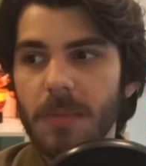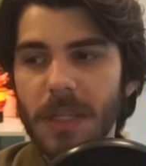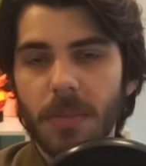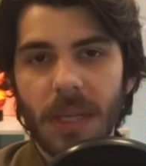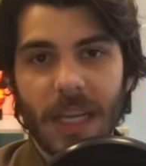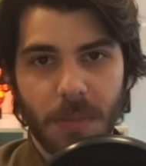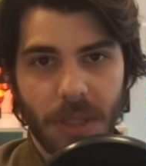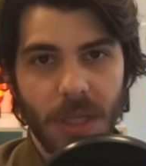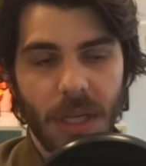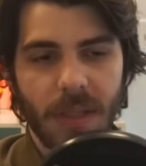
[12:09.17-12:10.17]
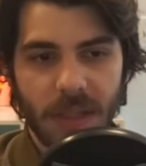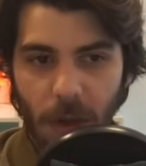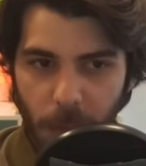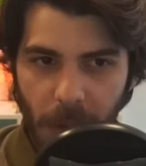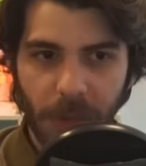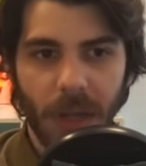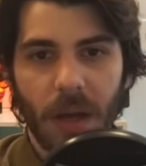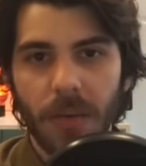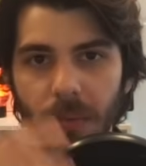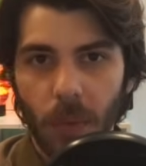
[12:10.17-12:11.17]
meant to be an SPG. It's a self-propelled
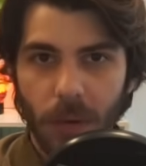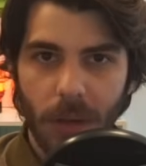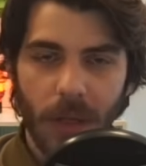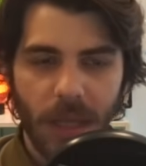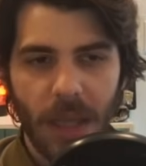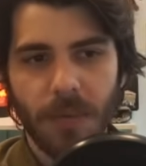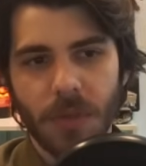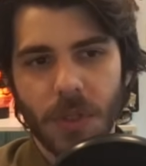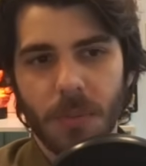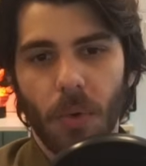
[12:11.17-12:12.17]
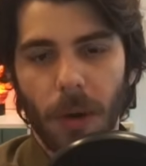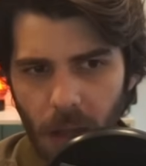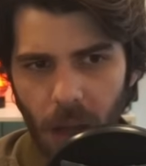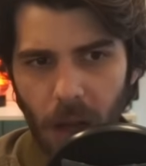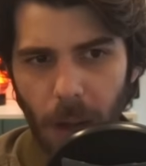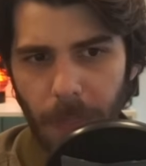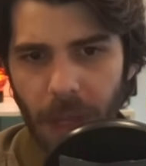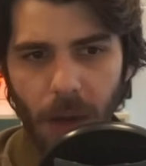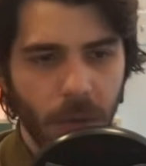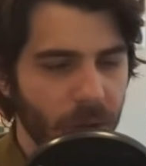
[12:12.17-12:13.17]
gun for infantry support.
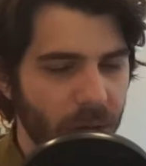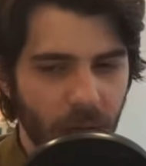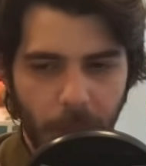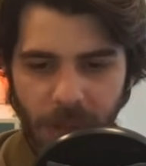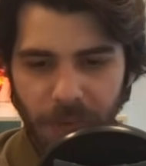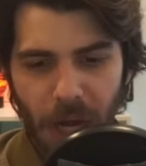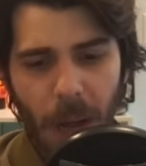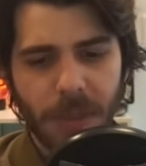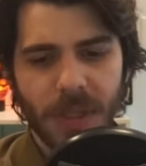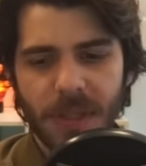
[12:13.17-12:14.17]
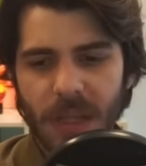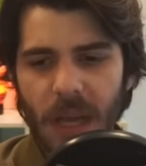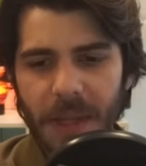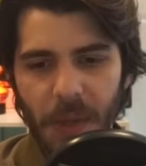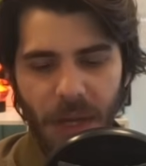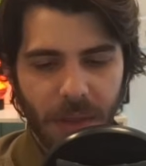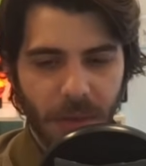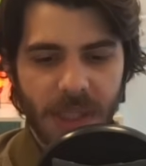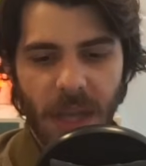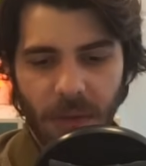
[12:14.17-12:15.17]
They look at a couple different options. They look at a
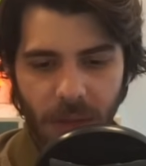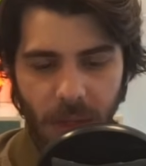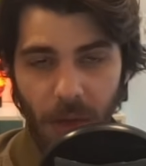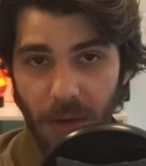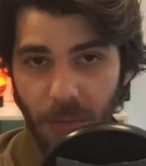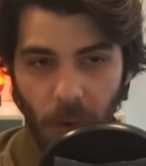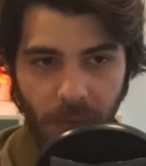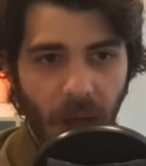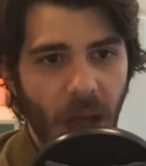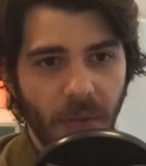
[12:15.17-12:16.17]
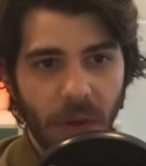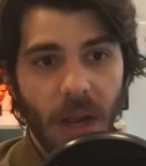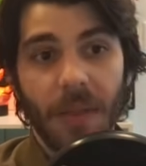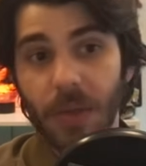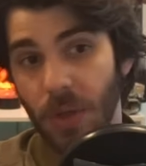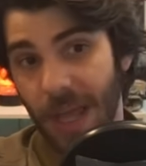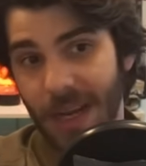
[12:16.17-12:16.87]
37, they look at a 45, and they look at the